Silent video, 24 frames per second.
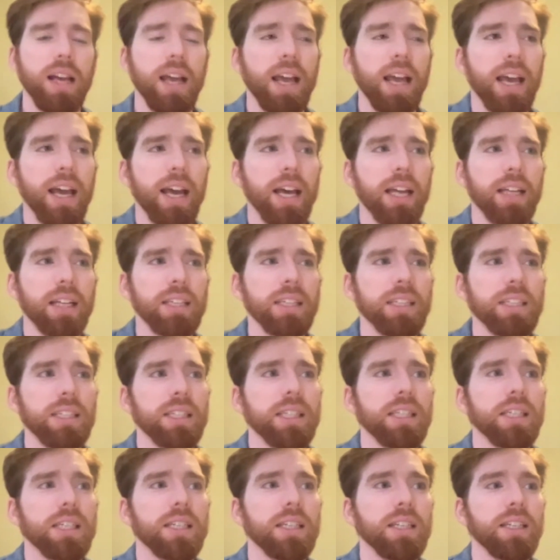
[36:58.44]
And
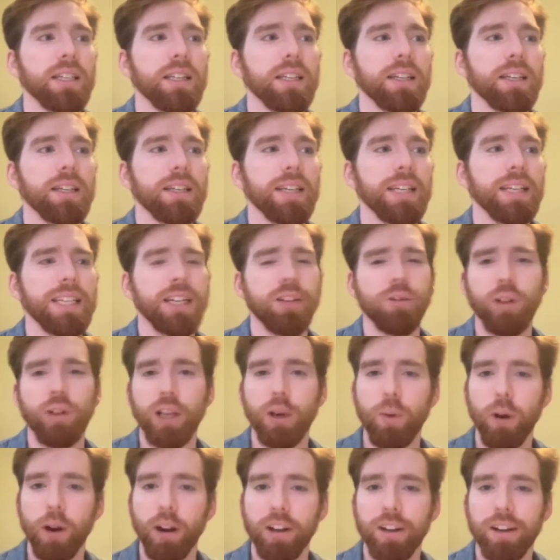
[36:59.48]
it didn't really
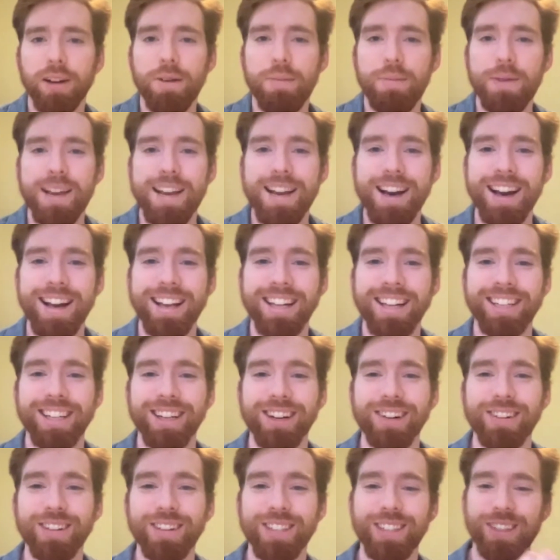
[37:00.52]
work because there
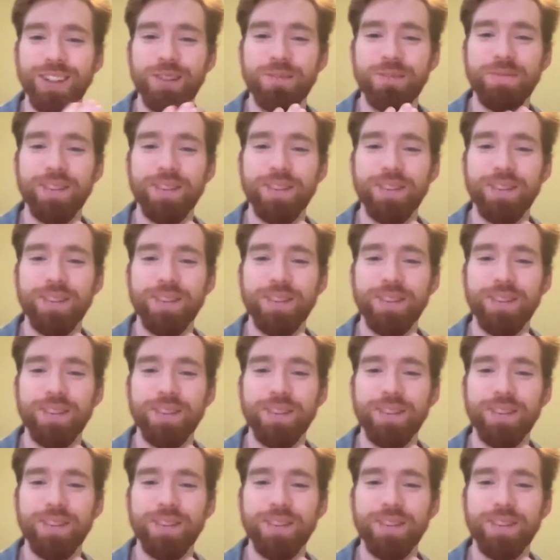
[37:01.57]
was too